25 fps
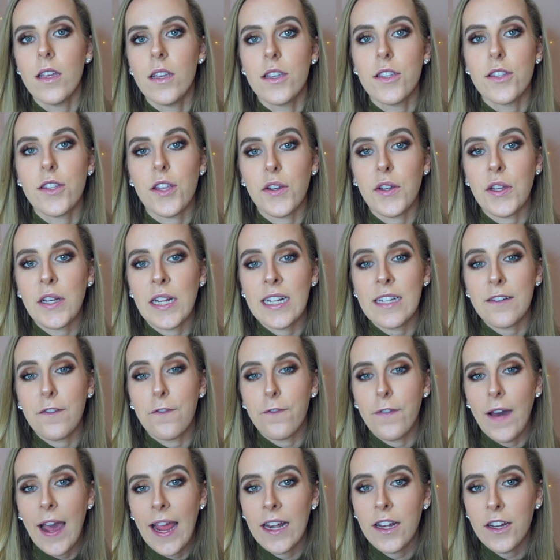So you need to
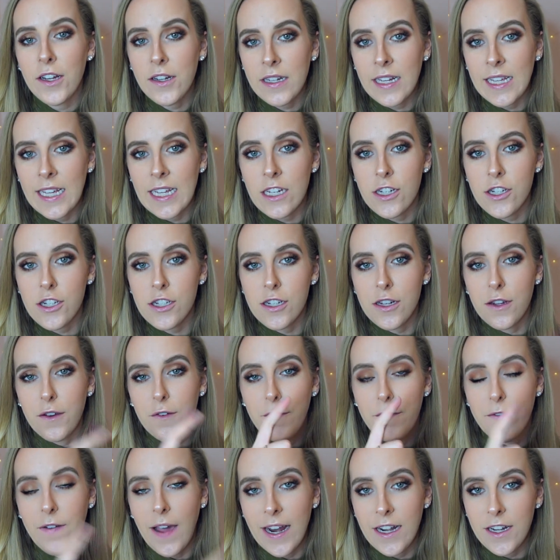find your niche,
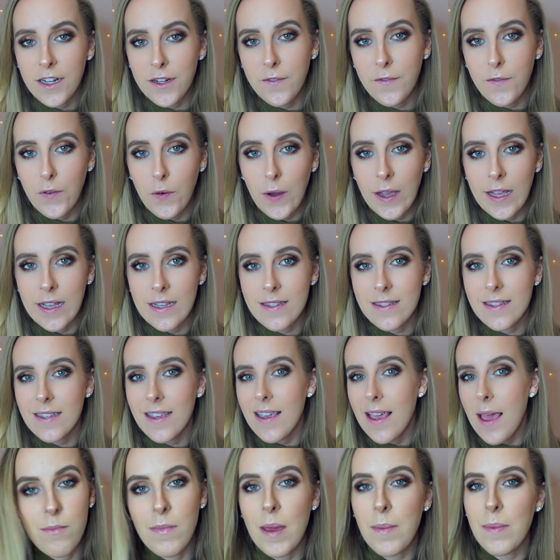find your voice,
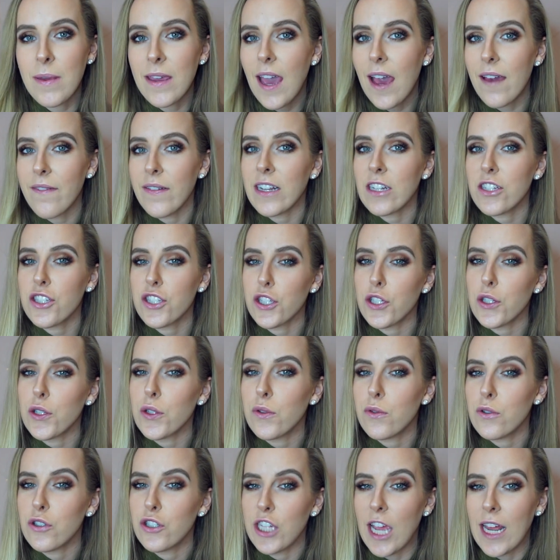maybe having
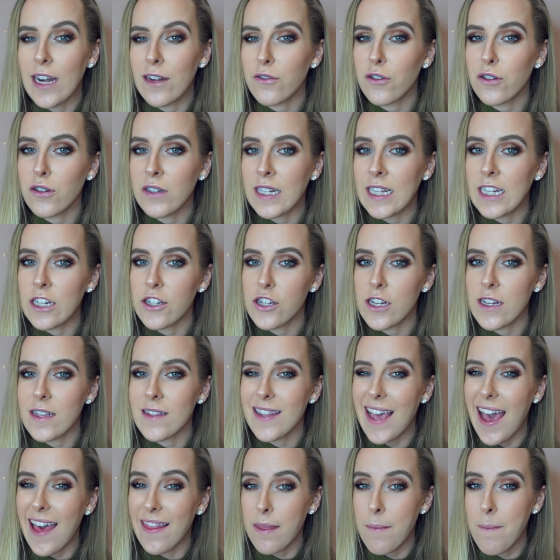2 general
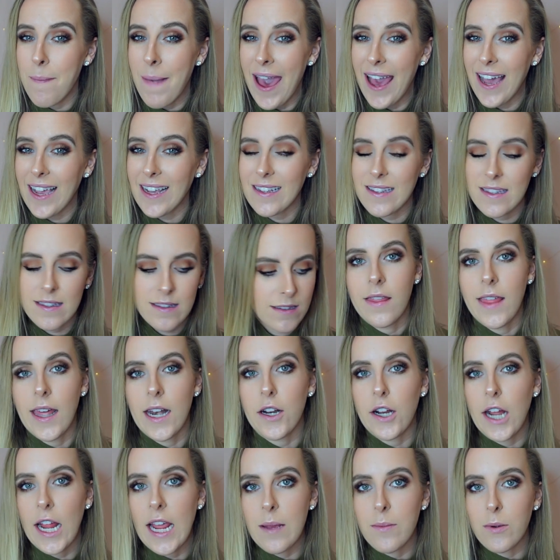niches at the max that
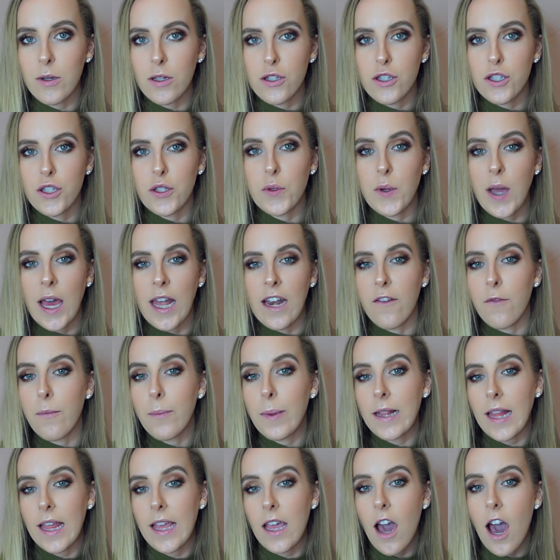are able to kind of
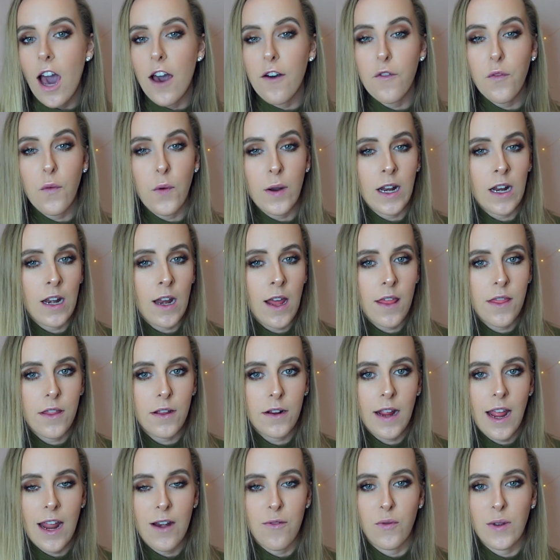play off one
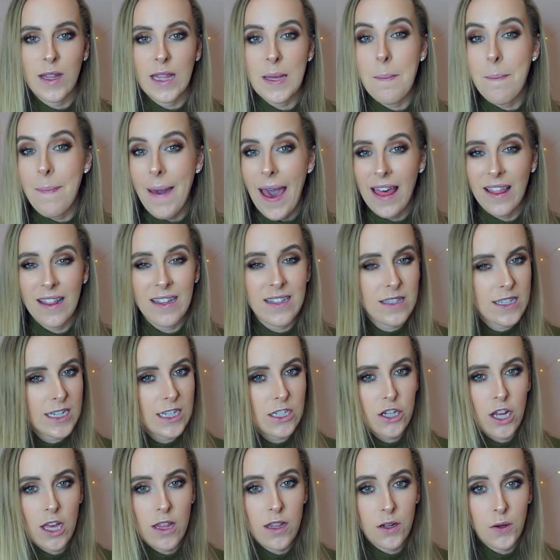another and really balance
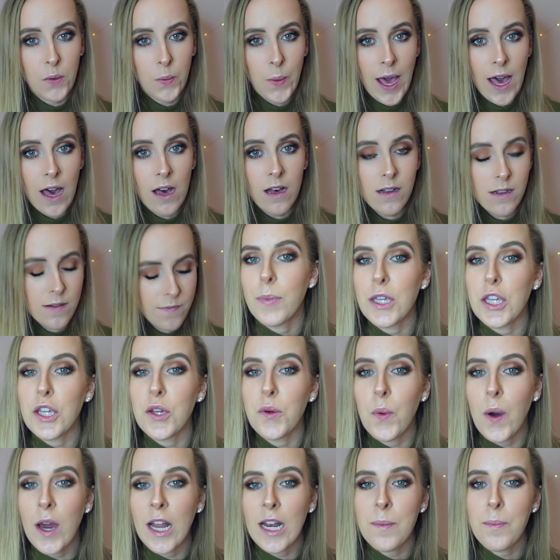each other well. But
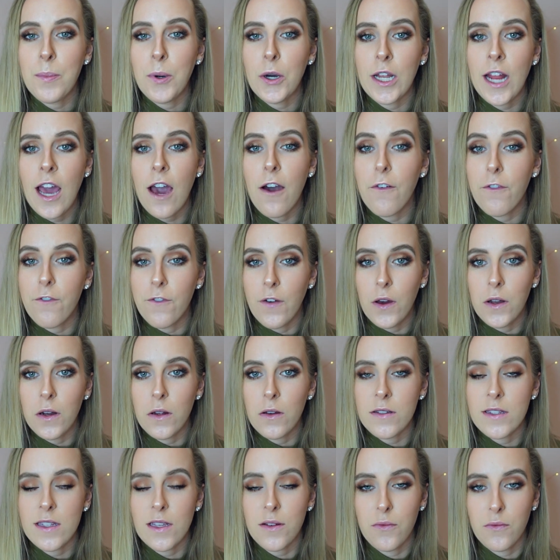you want to put out
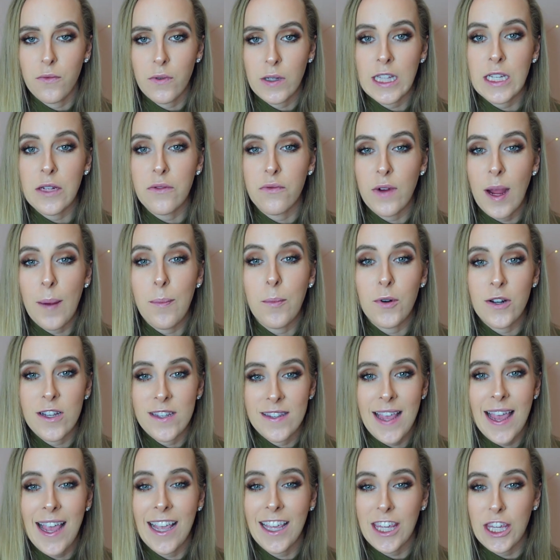photos that really
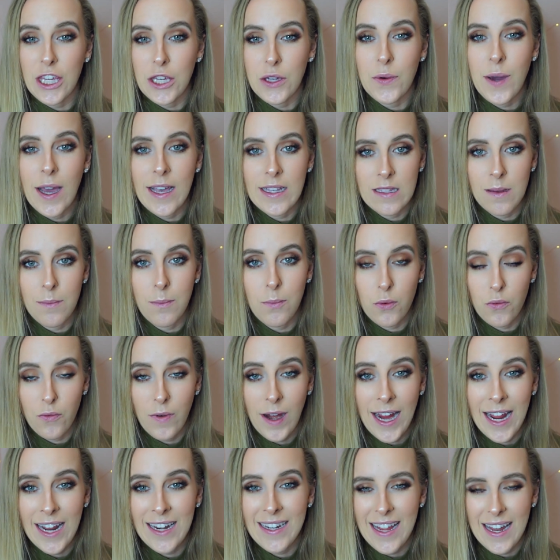represent you as a
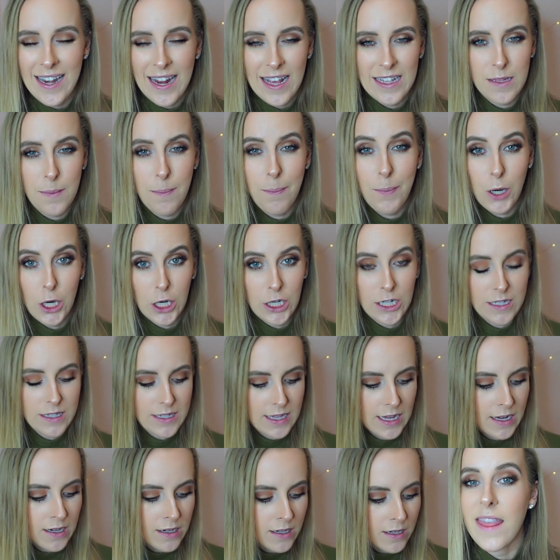brand and as a
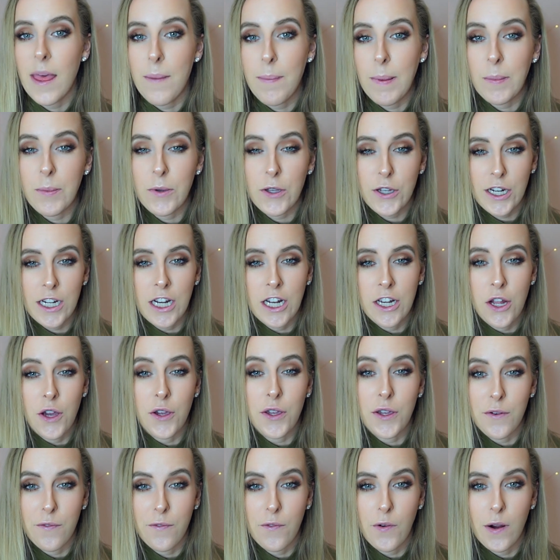person that people are going to know
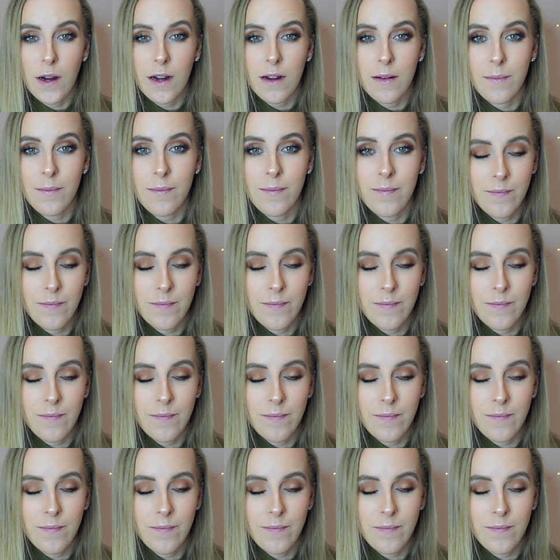you for.